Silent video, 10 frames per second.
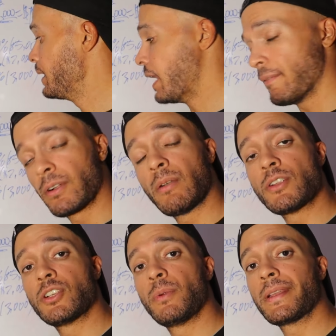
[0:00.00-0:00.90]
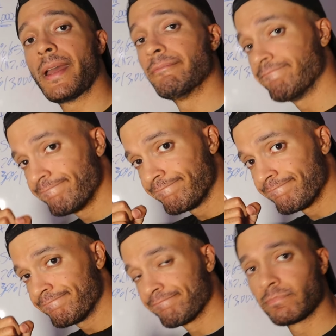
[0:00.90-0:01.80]
And have a great rest of your weekend.
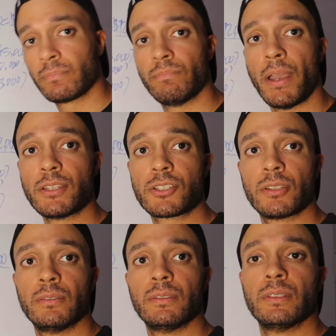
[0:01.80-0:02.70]
Peace.